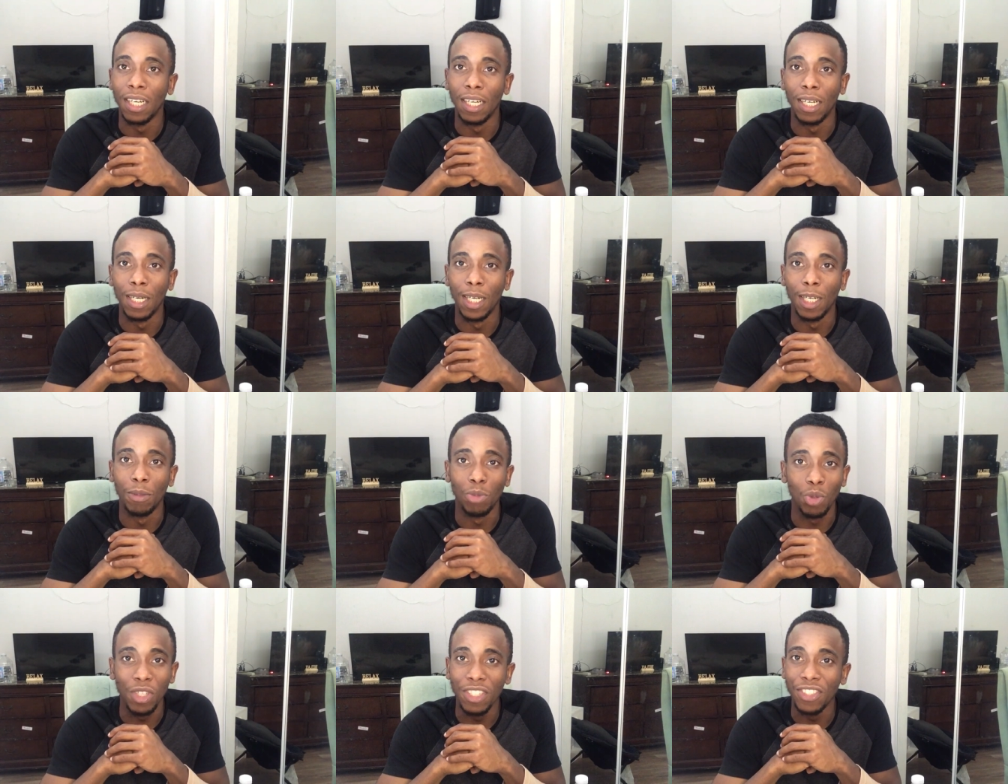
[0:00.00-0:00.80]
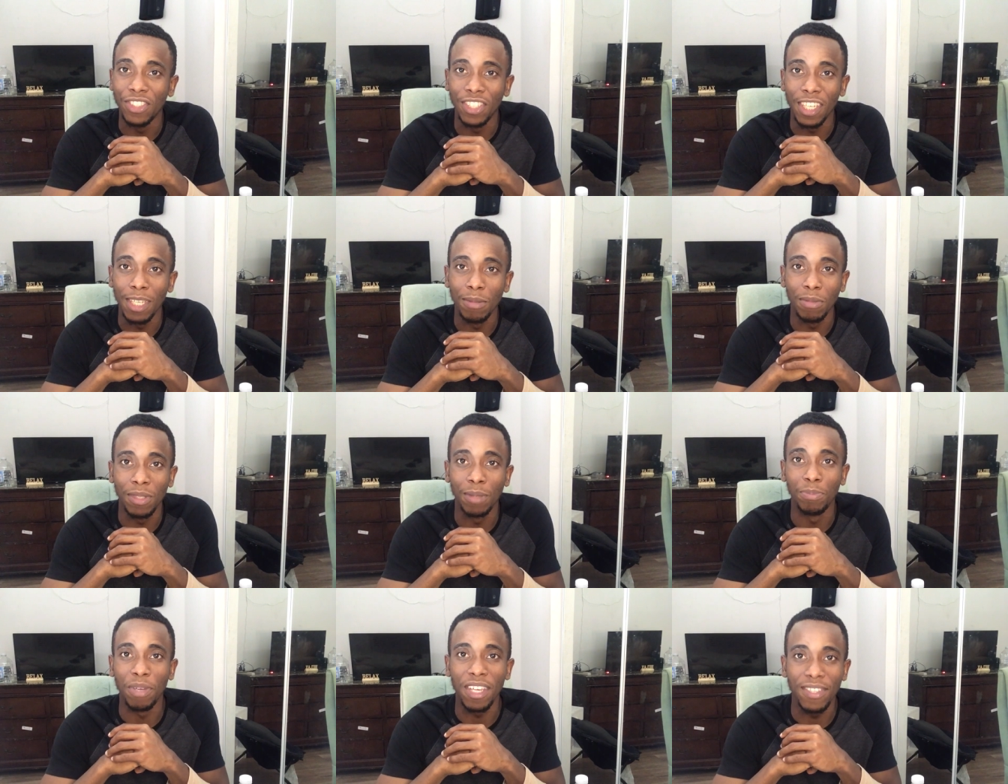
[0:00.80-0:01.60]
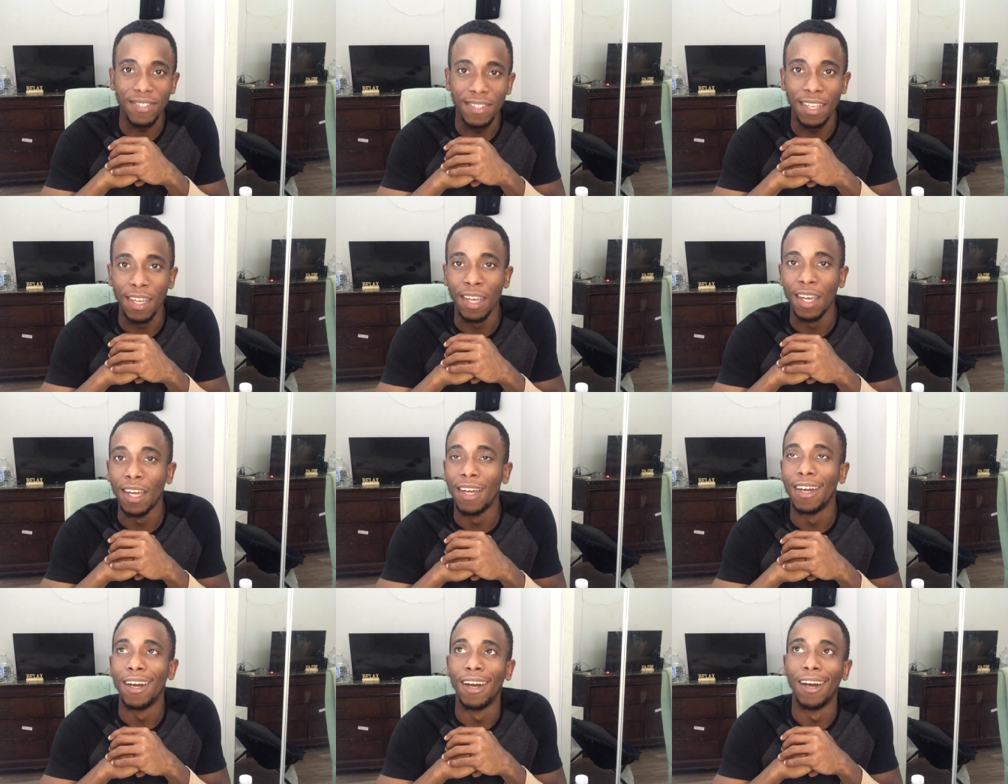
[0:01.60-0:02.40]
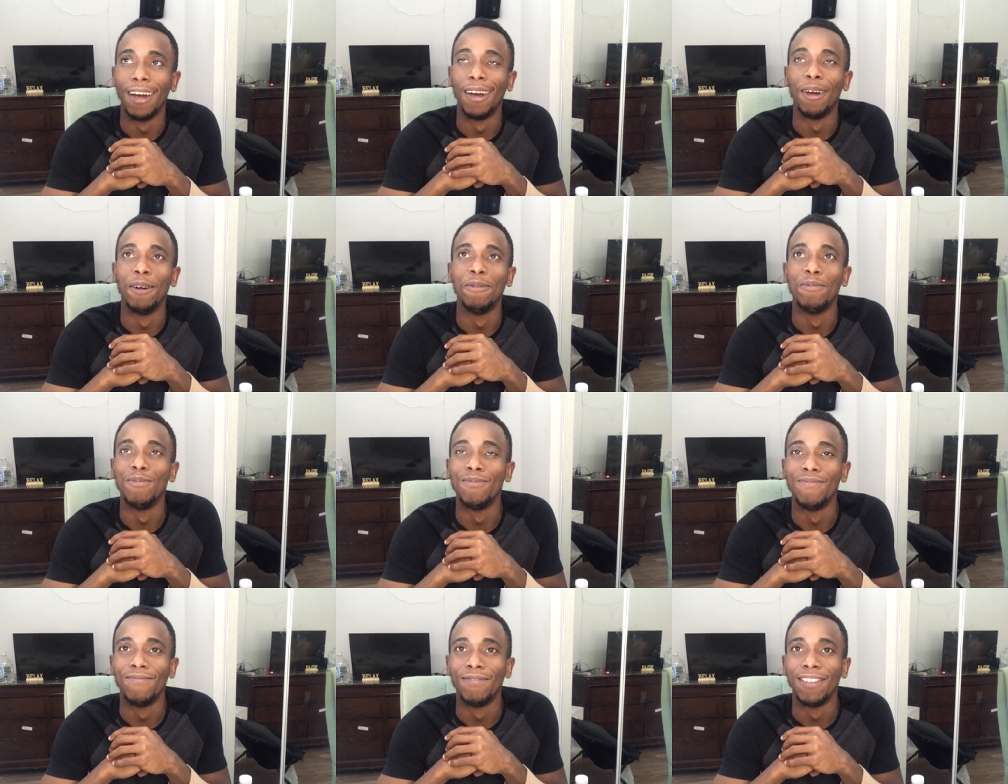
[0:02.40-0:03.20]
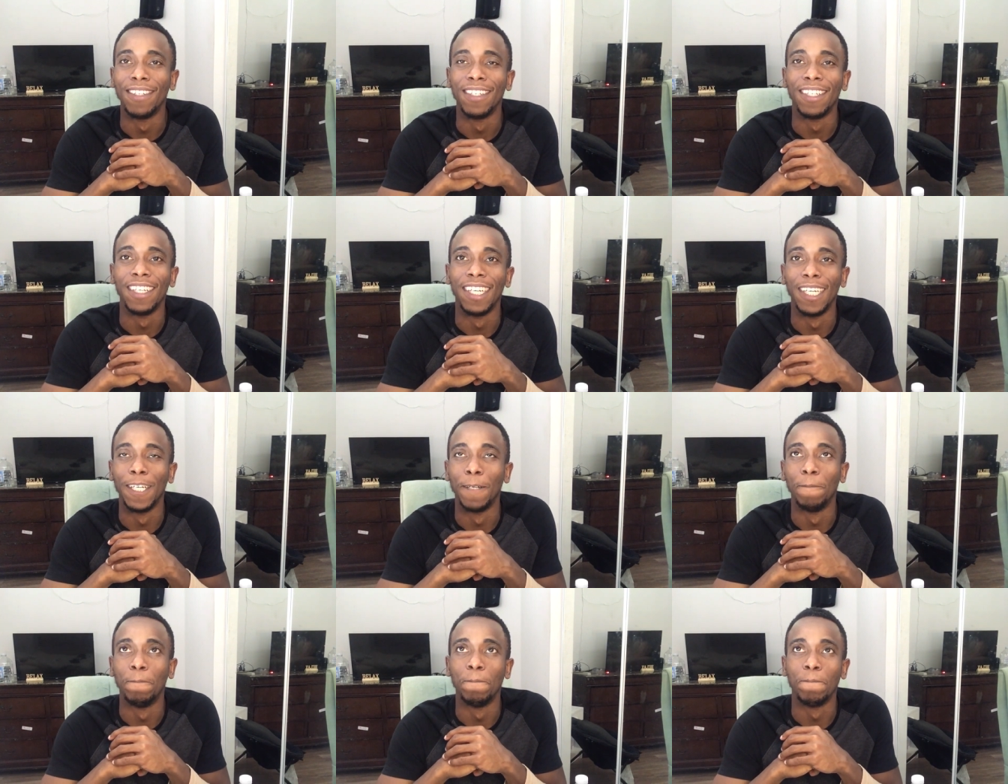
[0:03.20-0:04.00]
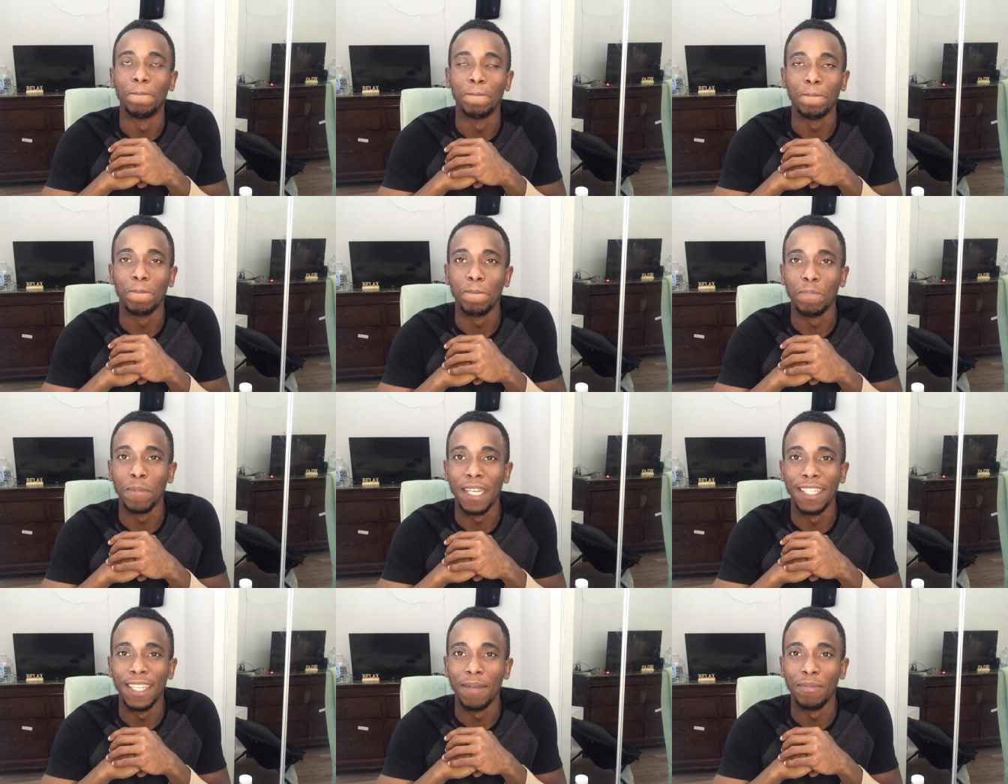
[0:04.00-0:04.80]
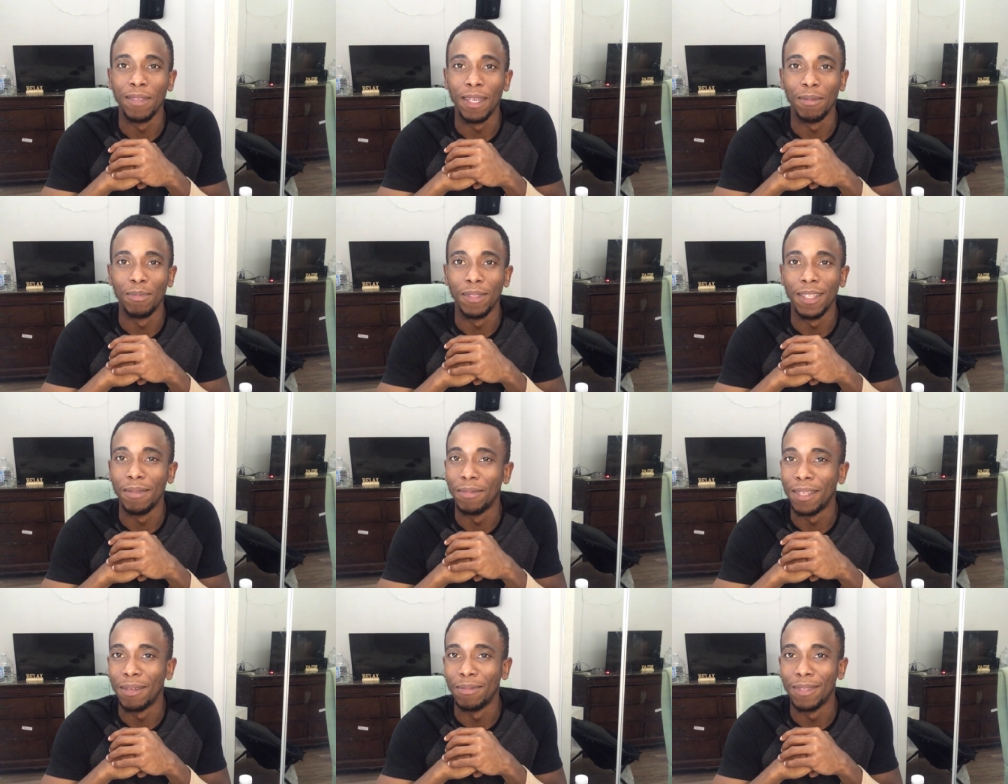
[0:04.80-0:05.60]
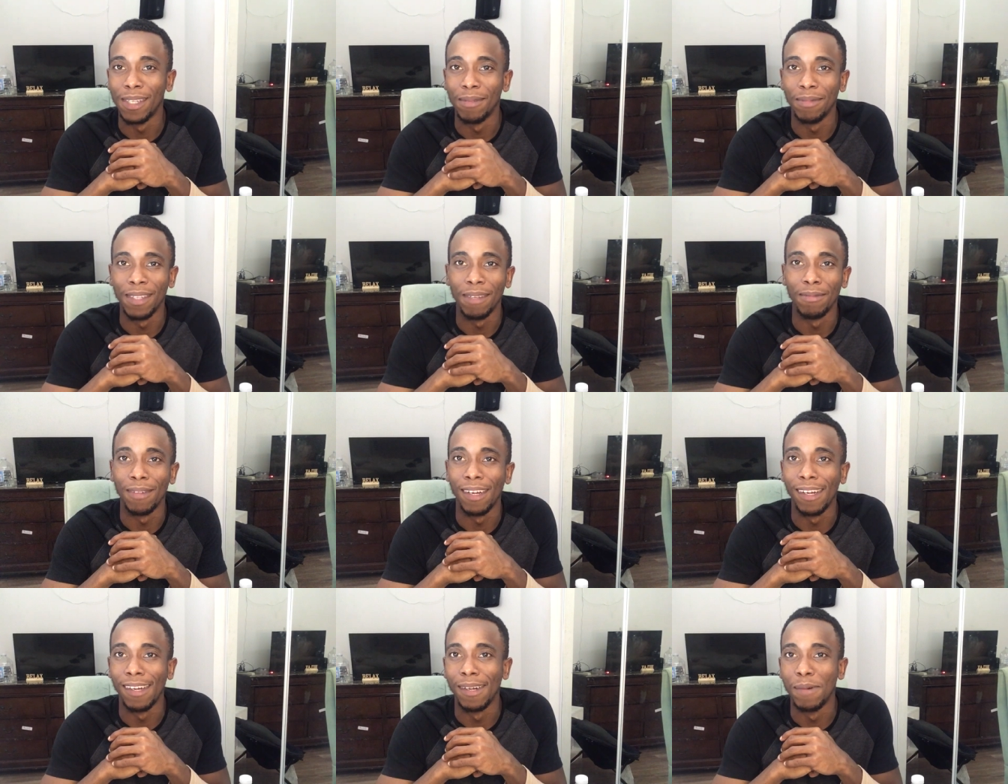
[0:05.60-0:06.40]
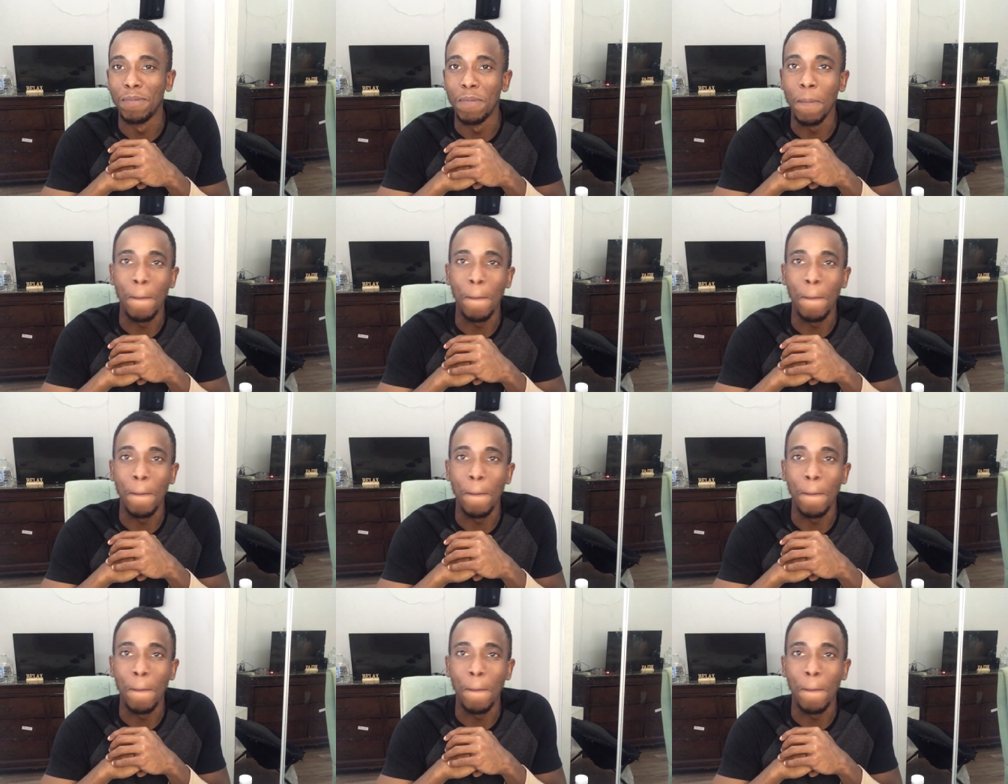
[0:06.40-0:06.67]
Um, James, beast. Um, um, name them, name them, name them. Um,